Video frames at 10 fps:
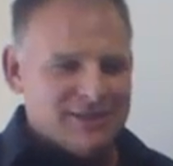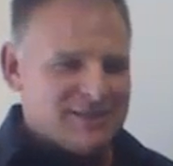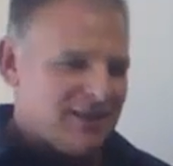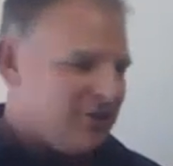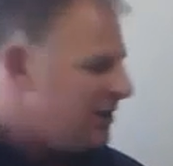
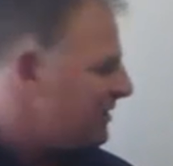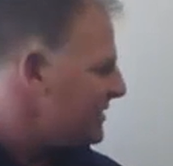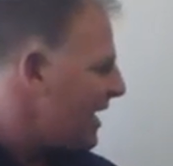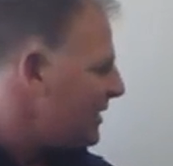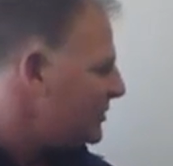See, it's
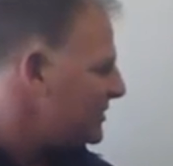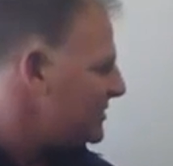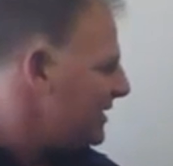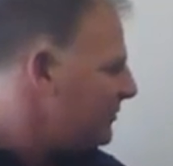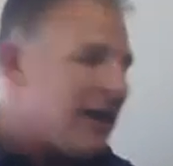not just
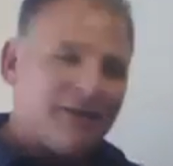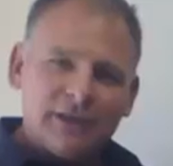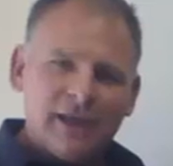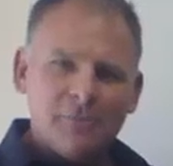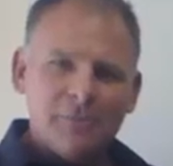that we have to
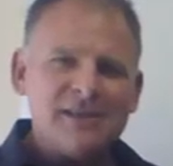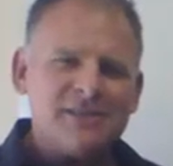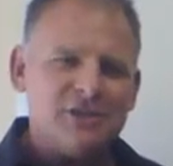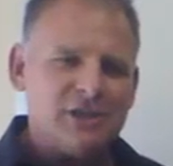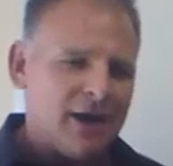get our
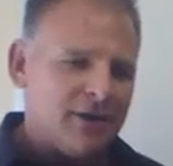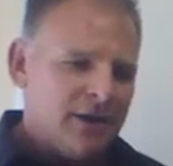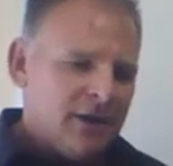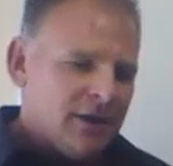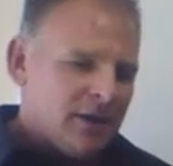message
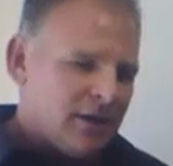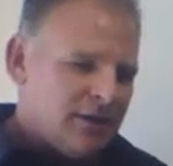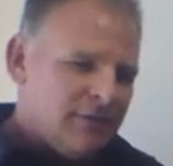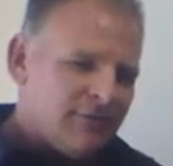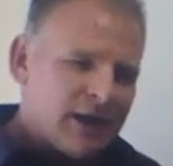out.
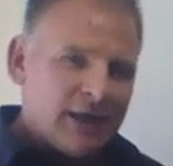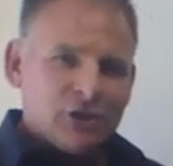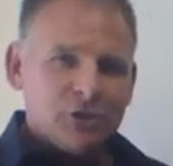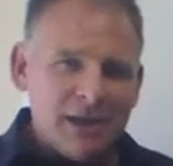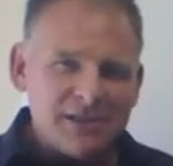You've got to
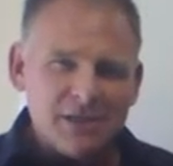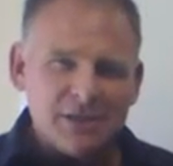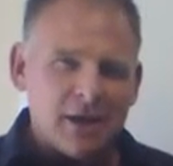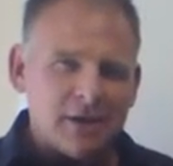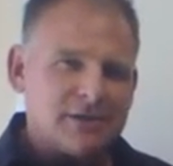get your message
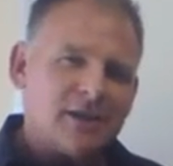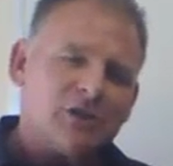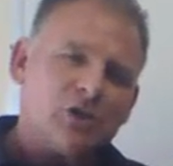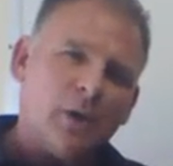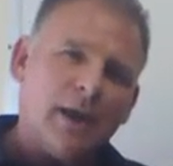out in
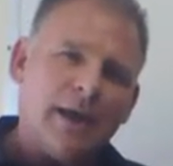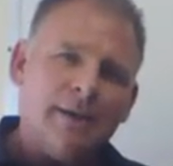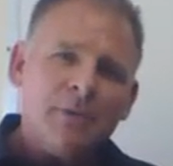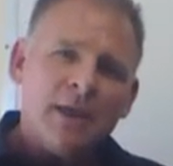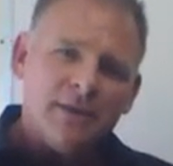such a way
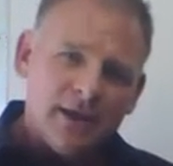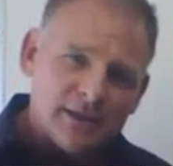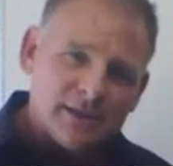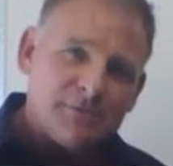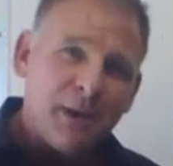that
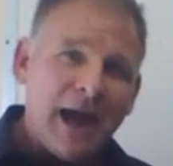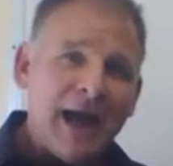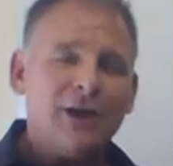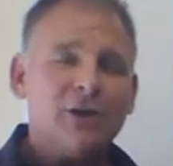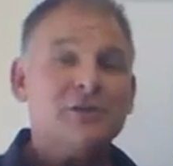
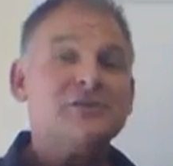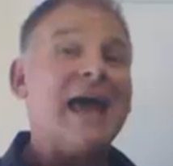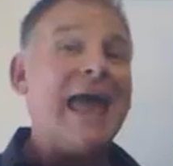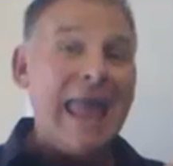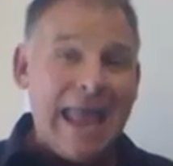inspires
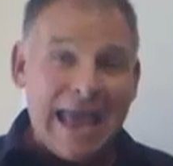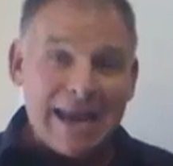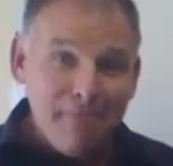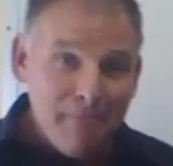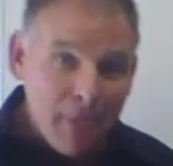
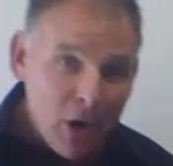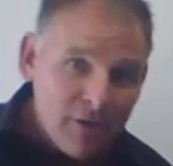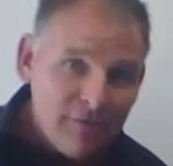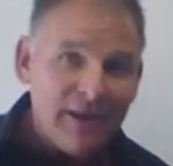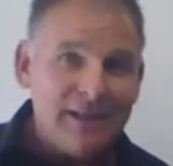and
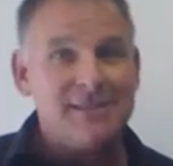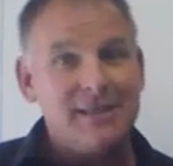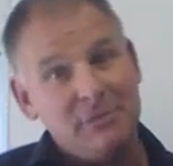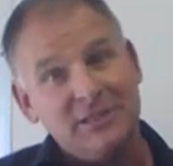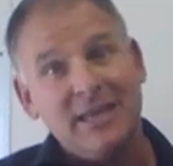motivates
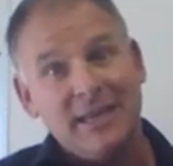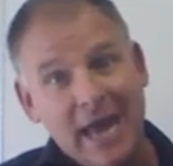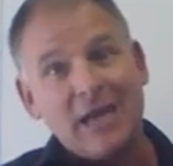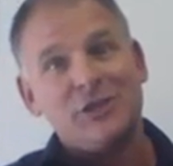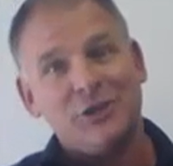them to take
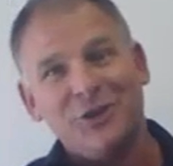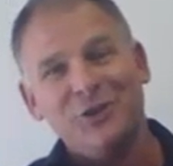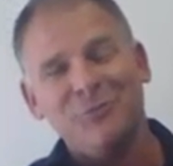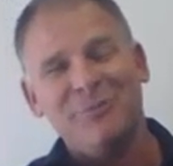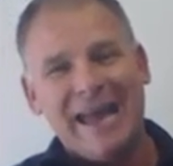action on
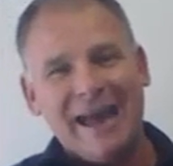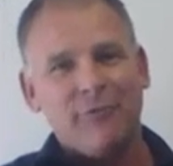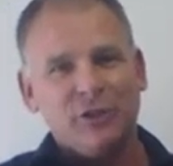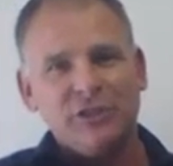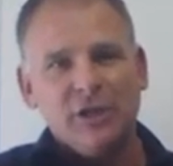your behalf,
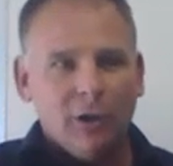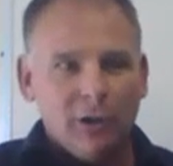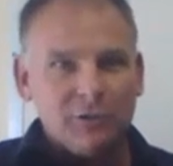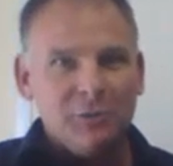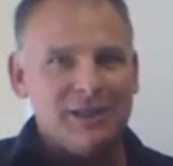which
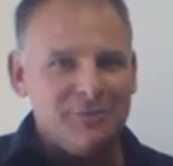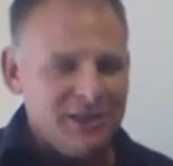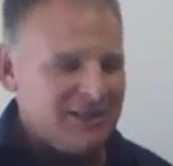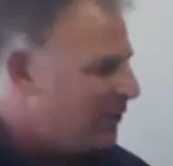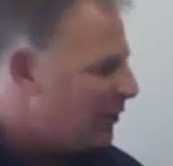ultimately
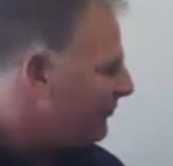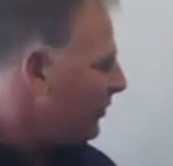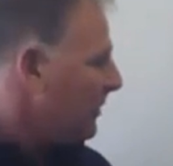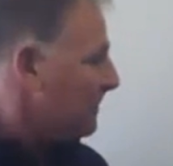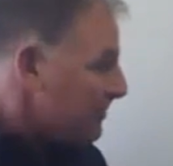means vote for
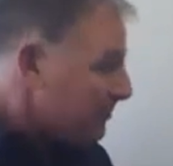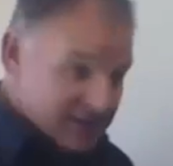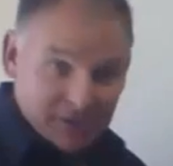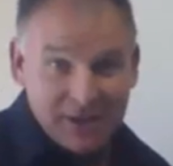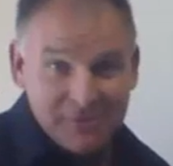you. But
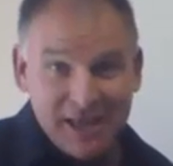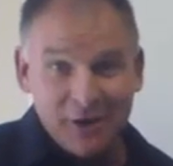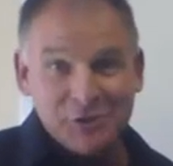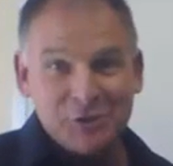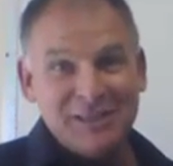sometimes that
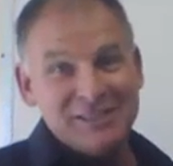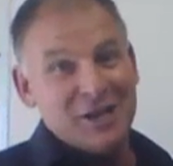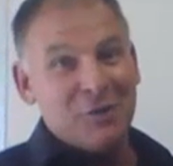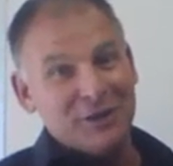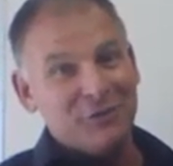also means
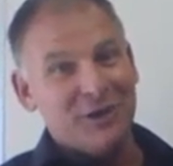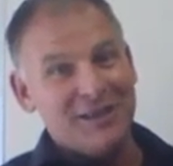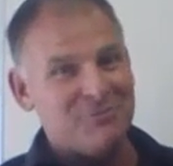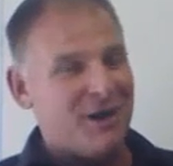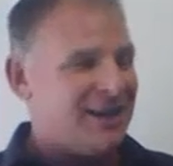helping you
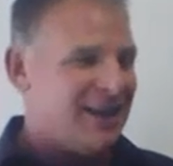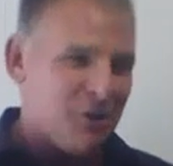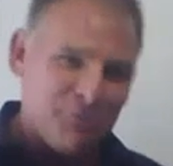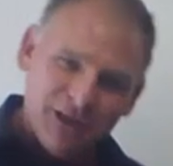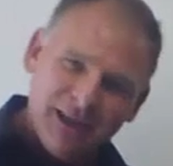raise money,
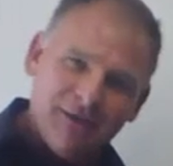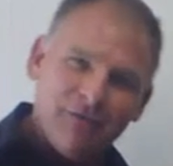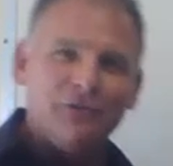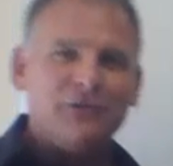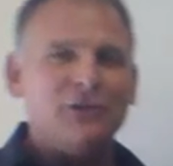helping you get
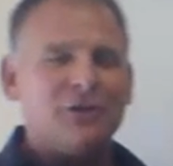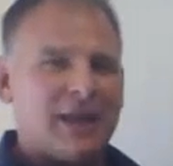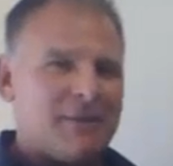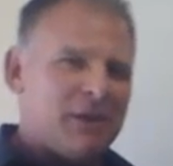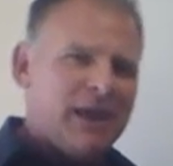involved in
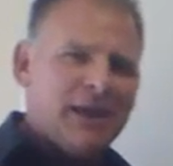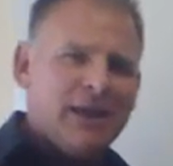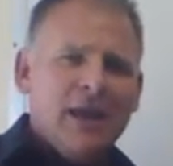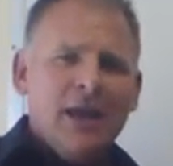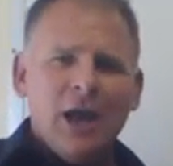your campaign,
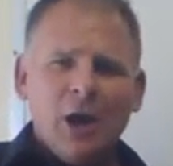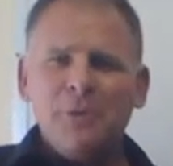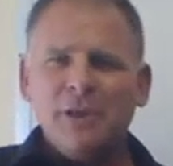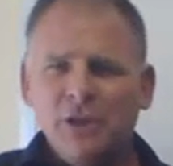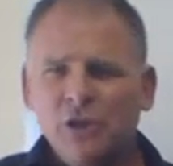
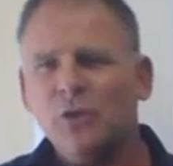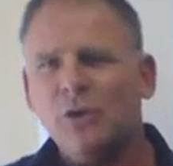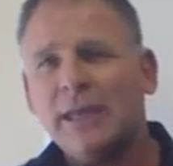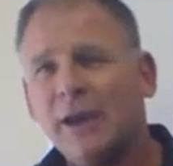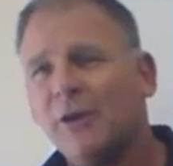helping you
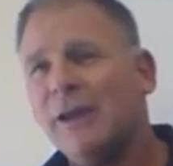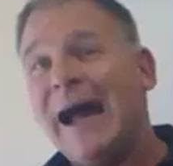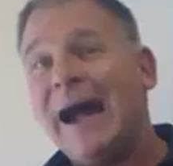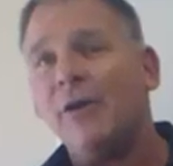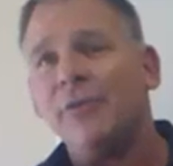carry
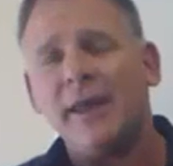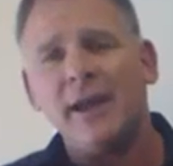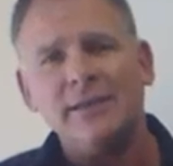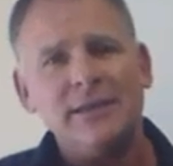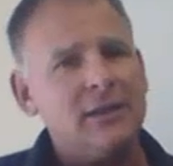out that
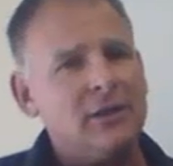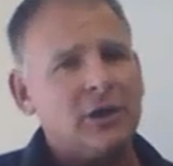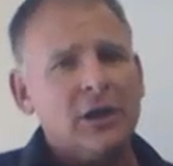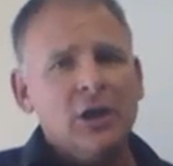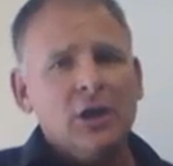idea.
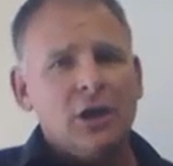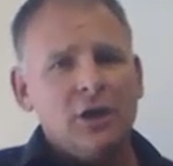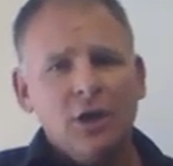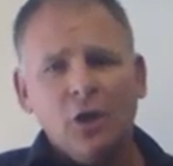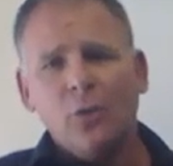Look,
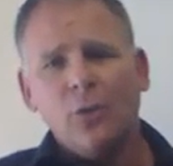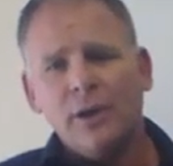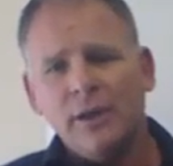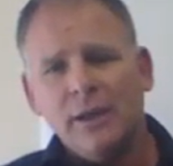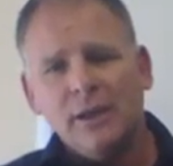no
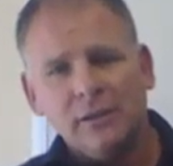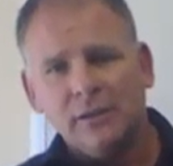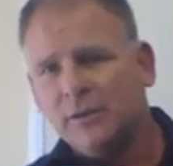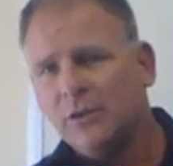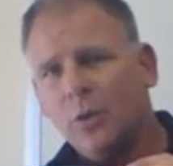one
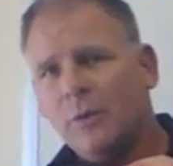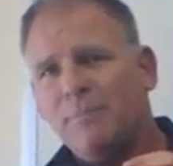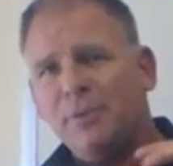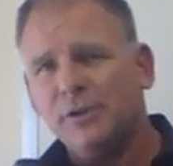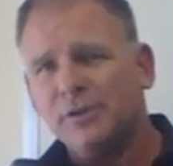
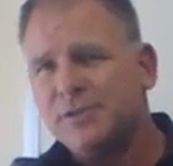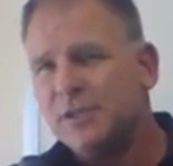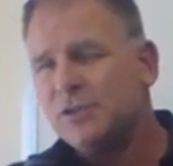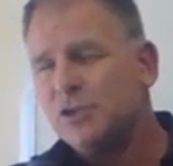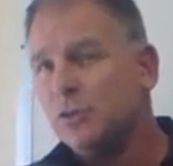builds
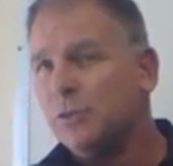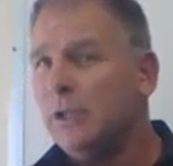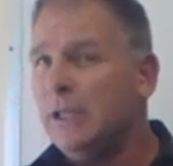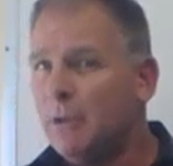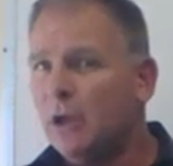this
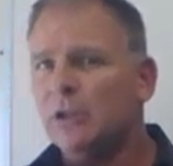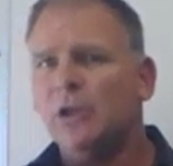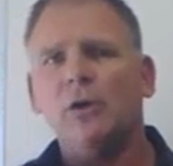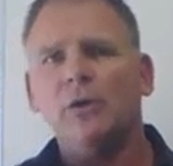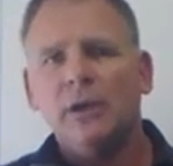dream
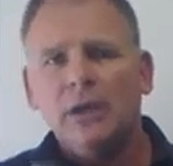alone.